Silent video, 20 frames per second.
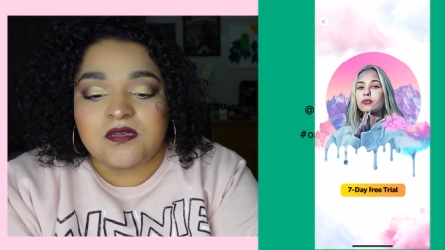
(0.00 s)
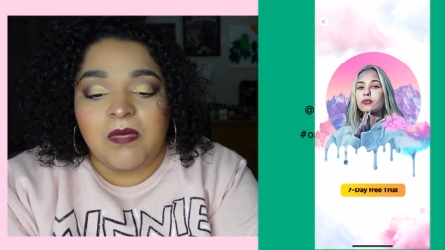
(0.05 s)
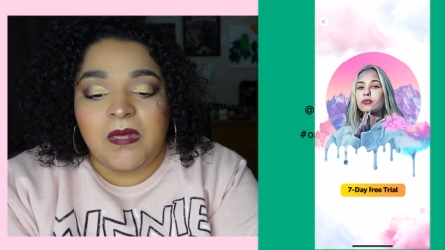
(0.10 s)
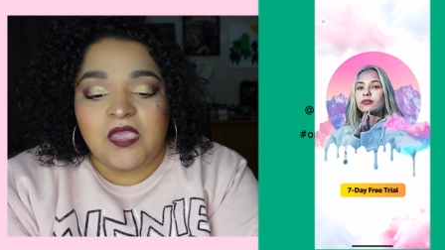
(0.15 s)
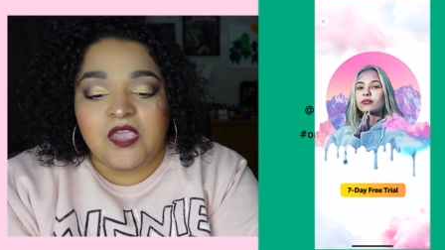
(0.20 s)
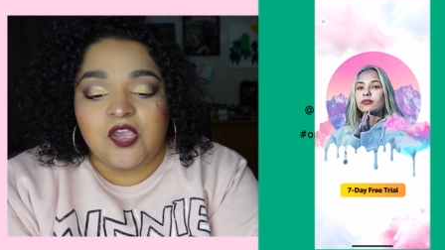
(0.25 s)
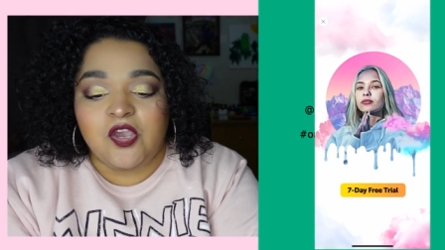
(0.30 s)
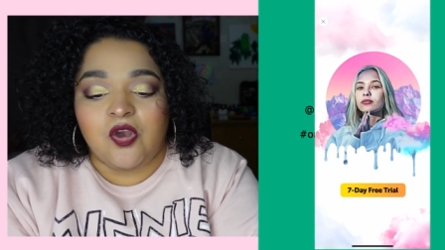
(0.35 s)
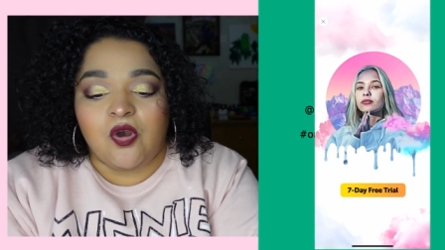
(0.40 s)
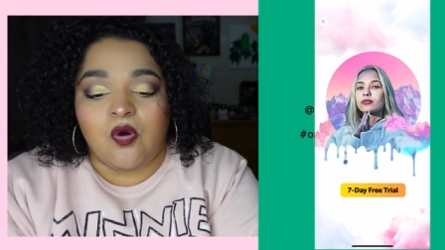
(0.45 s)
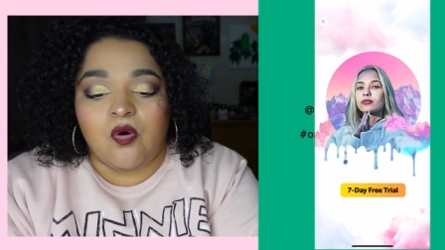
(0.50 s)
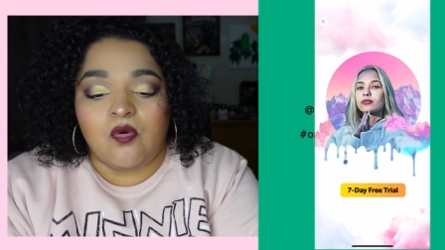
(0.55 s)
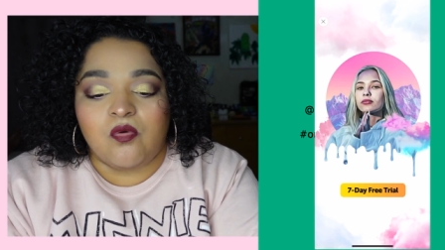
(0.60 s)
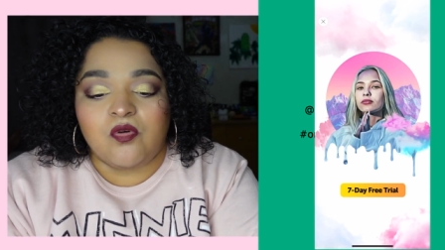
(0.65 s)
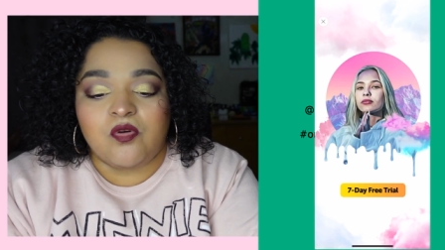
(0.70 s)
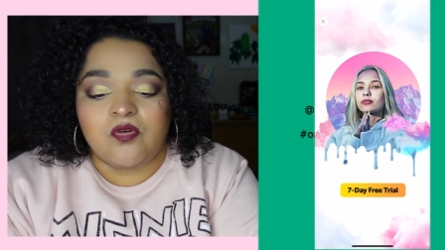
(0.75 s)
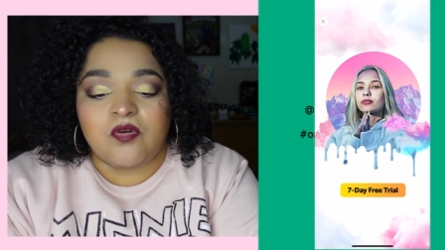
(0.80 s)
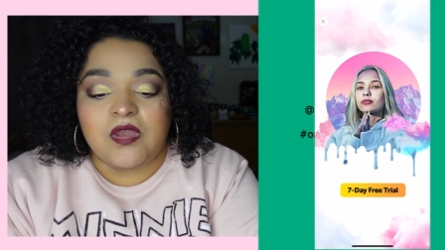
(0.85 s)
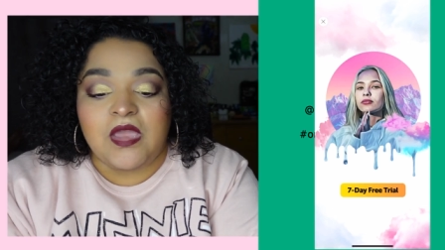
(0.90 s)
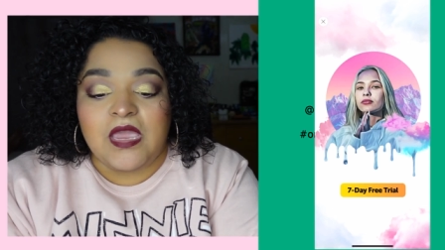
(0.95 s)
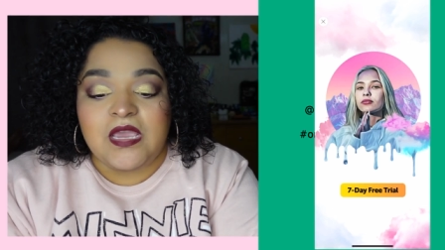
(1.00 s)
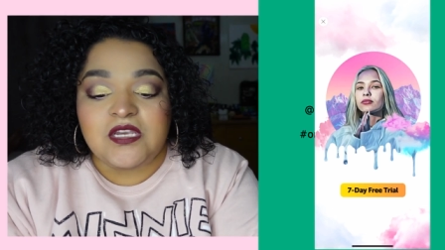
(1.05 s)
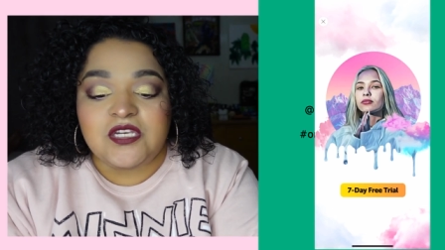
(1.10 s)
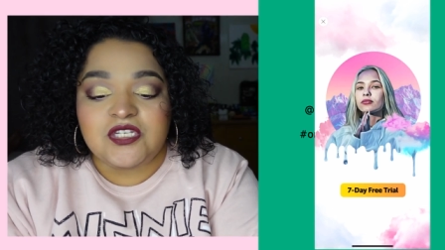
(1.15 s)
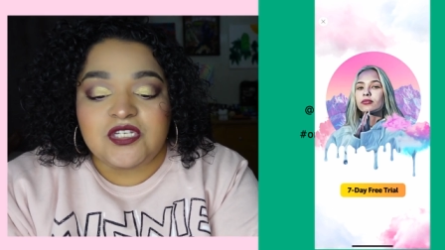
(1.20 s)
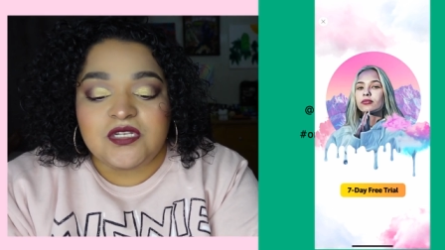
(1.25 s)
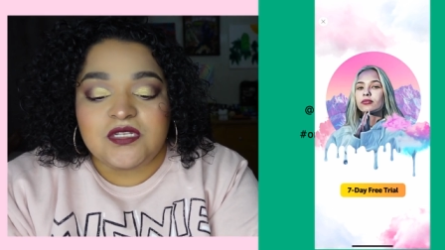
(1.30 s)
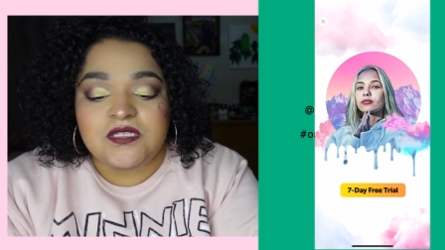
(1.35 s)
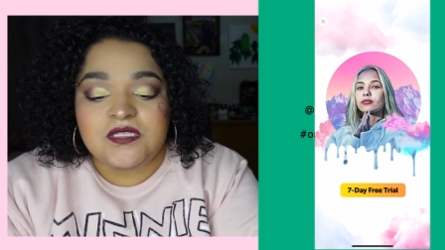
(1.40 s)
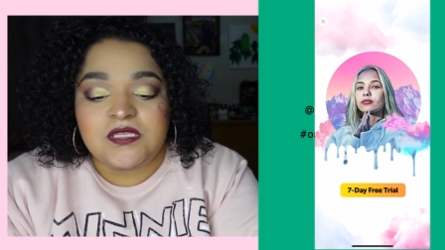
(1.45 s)
make your own
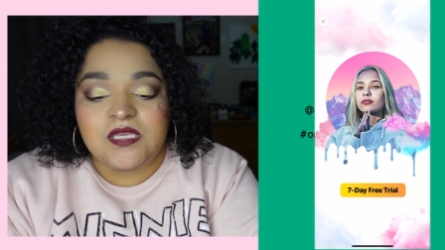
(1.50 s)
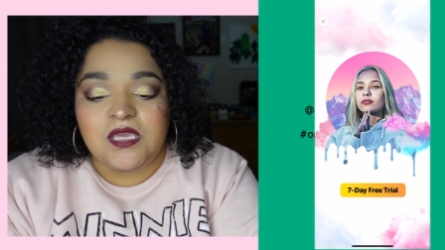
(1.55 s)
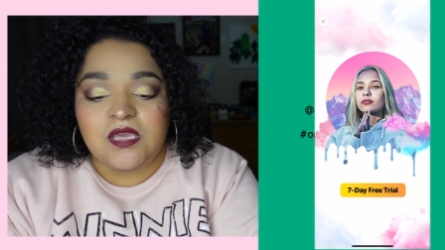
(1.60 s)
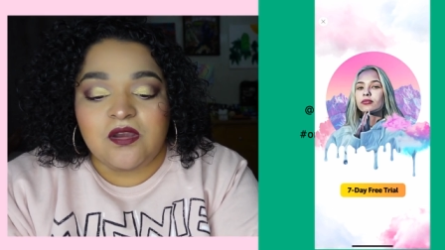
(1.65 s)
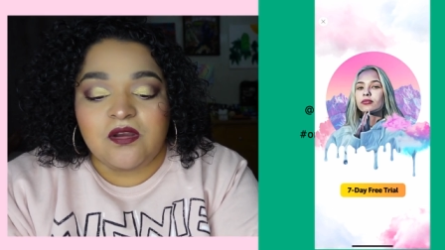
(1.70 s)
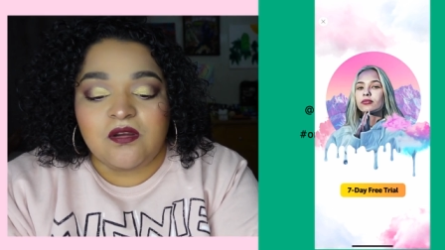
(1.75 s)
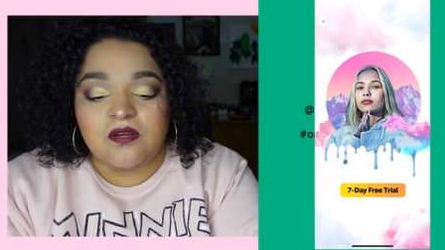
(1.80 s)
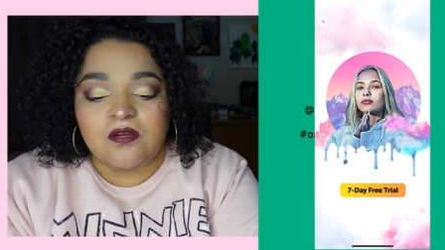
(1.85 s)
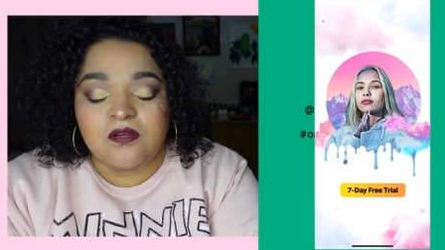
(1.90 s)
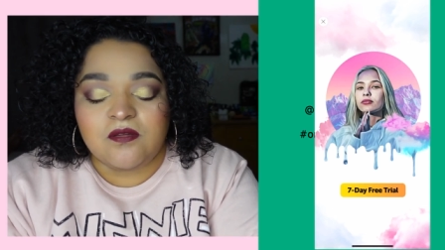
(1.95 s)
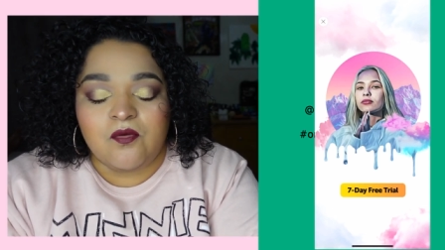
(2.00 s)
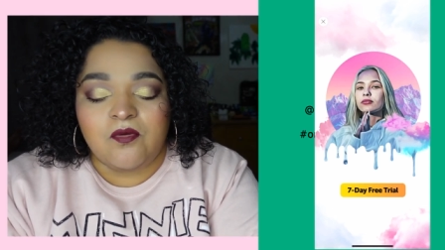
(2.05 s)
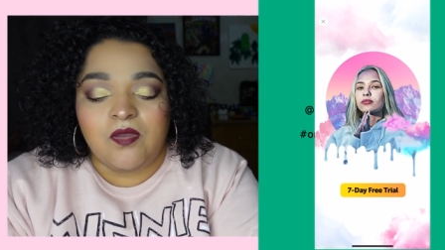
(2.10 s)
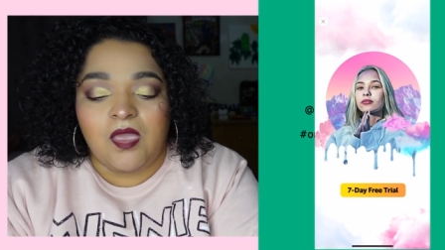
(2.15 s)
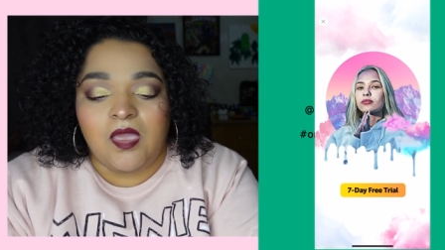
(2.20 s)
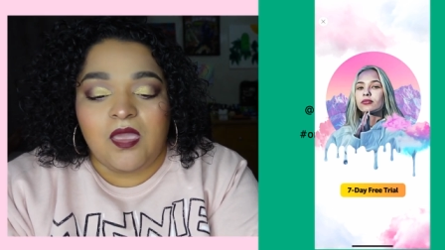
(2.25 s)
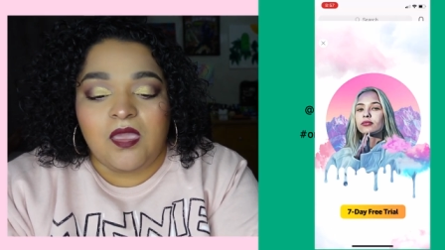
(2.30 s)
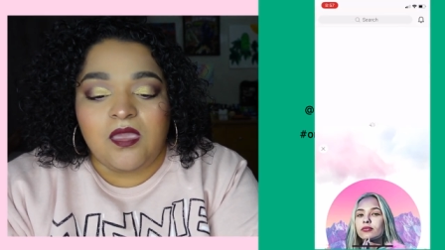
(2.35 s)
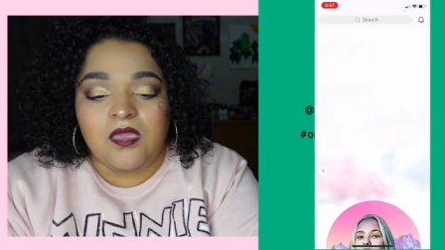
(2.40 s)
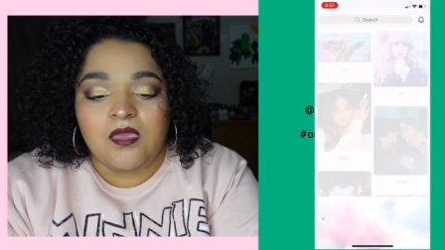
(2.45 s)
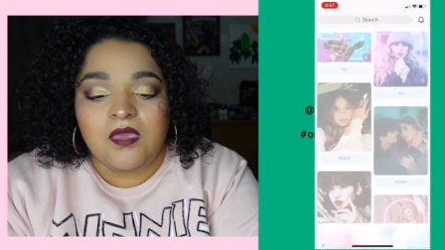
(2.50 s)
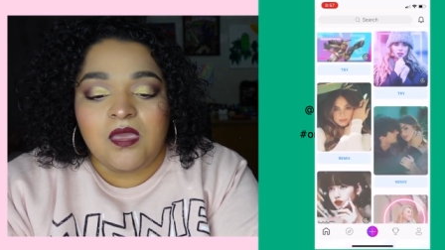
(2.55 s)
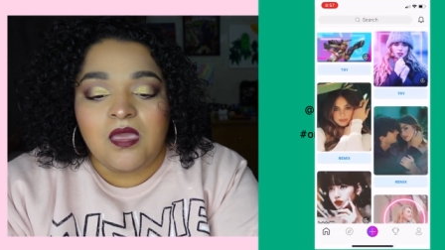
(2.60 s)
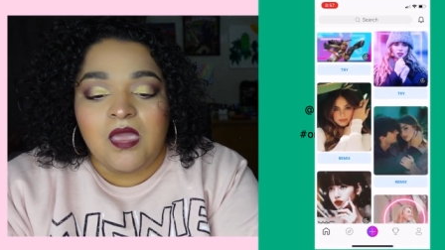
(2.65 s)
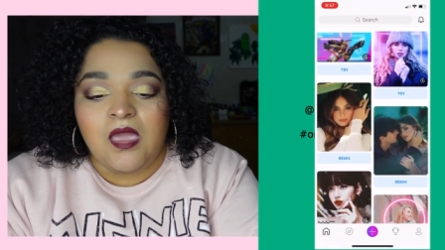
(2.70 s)
creations here, okay?